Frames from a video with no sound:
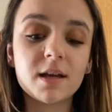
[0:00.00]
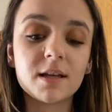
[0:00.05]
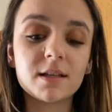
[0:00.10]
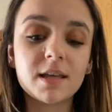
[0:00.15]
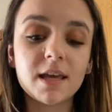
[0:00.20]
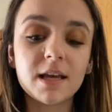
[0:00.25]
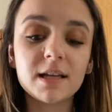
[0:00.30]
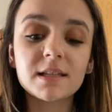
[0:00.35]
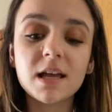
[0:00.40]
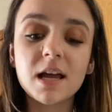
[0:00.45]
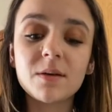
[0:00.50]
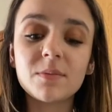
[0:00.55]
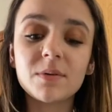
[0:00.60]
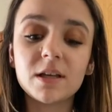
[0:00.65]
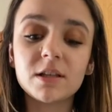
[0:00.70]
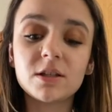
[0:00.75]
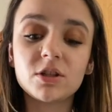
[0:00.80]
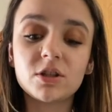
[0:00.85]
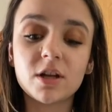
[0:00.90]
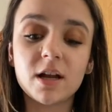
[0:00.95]
Take time
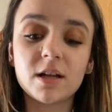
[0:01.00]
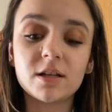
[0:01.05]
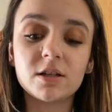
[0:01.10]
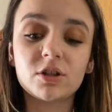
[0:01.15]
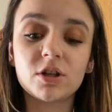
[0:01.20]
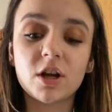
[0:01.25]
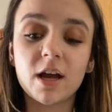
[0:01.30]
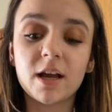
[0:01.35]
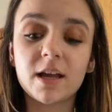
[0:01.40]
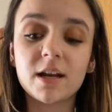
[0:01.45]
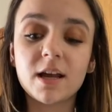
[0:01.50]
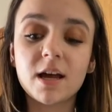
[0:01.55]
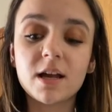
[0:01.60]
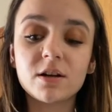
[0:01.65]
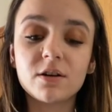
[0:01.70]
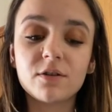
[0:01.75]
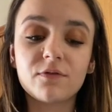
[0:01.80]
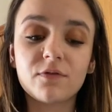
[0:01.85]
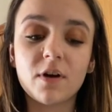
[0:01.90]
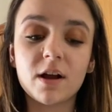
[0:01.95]
each day to check in on
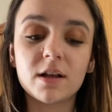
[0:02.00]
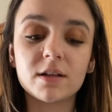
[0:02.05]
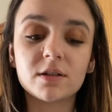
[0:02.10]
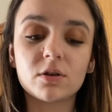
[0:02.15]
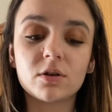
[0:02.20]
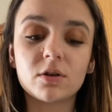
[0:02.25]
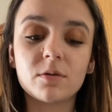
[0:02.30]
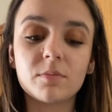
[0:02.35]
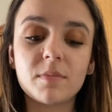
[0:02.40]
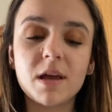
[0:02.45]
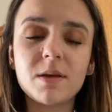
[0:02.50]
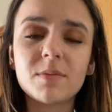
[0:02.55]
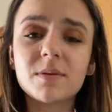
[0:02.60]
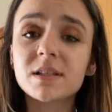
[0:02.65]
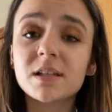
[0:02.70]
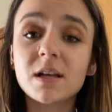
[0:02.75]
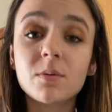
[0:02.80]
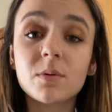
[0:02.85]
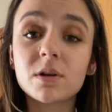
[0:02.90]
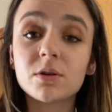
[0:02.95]
your friends or maybe
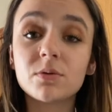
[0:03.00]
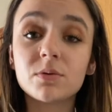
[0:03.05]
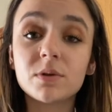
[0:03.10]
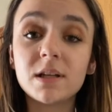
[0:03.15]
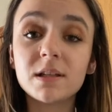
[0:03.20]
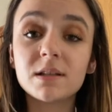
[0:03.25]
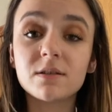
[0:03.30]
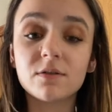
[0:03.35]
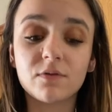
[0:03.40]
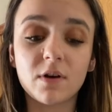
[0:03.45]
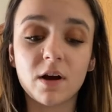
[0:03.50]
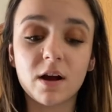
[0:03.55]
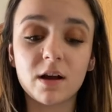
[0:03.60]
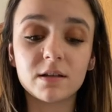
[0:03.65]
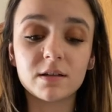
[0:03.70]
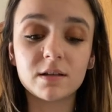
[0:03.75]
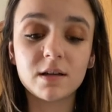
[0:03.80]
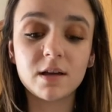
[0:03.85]
someone who needs a friend.